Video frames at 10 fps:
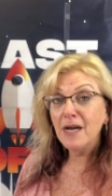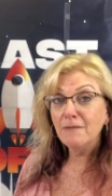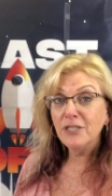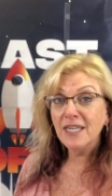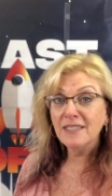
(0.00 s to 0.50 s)

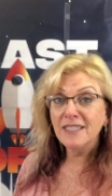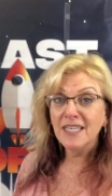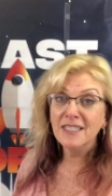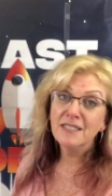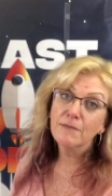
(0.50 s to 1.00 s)
objects,
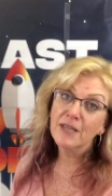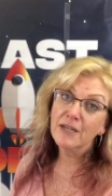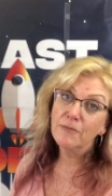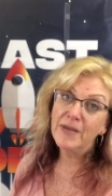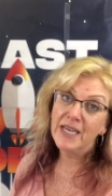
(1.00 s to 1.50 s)
and some
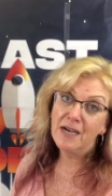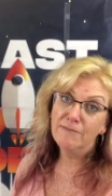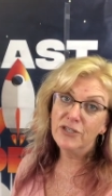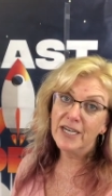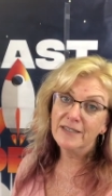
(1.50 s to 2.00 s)
little bitty
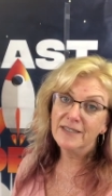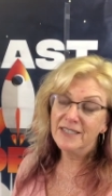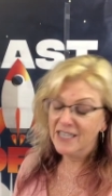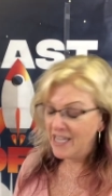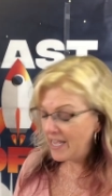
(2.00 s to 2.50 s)
objects.
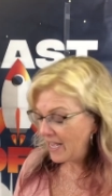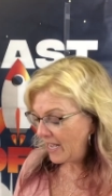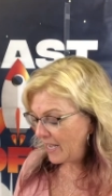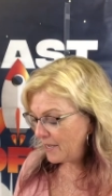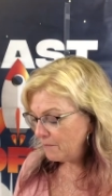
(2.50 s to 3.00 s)

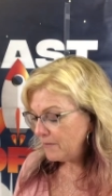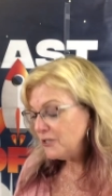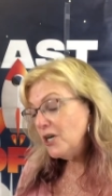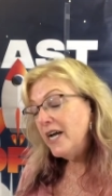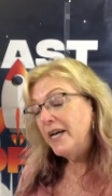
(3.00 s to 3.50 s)
But
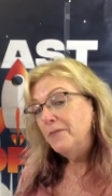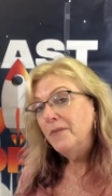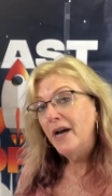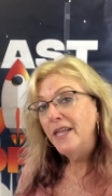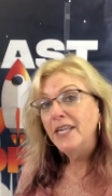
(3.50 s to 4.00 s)
try it.
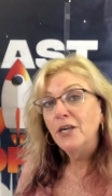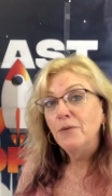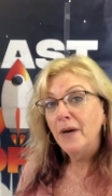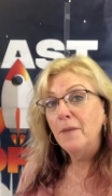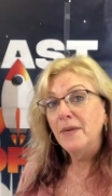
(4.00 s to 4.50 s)
I think
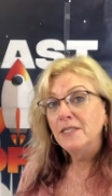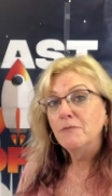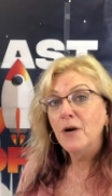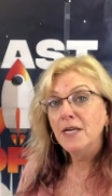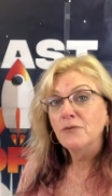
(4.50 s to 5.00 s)
you might be
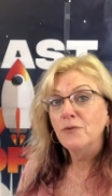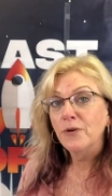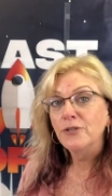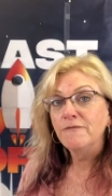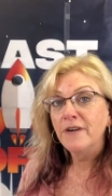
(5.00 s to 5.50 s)
surprised with
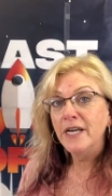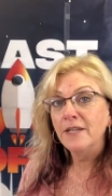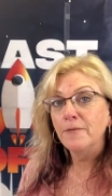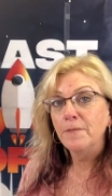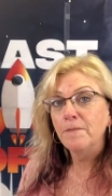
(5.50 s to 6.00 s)
what you
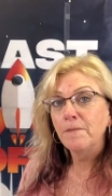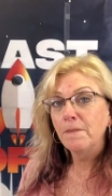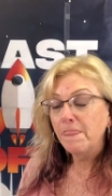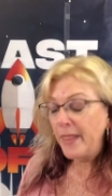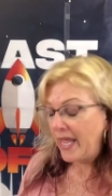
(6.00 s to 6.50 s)
find.
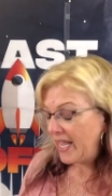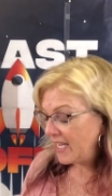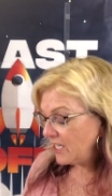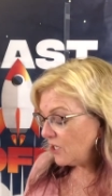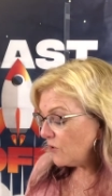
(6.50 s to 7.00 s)

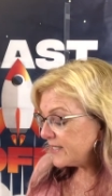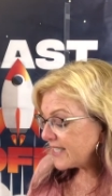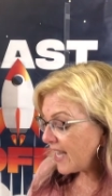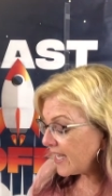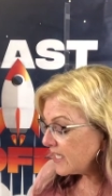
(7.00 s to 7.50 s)
And you know, it's
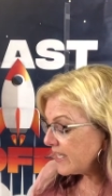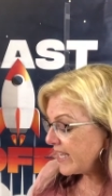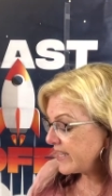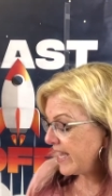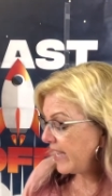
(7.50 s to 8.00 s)
kind of
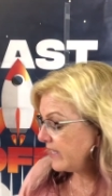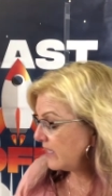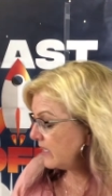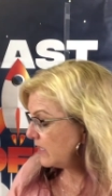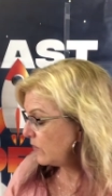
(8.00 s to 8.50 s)
like that
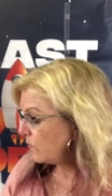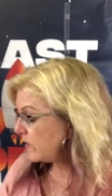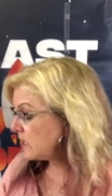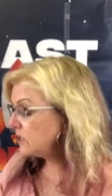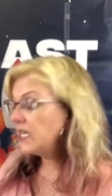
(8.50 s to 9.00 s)

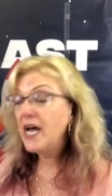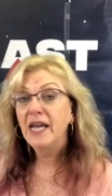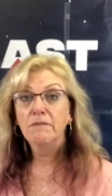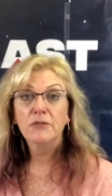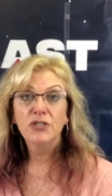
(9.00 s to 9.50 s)
with our
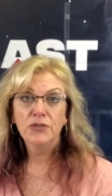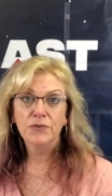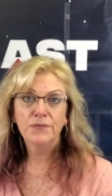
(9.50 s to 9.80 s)
time too.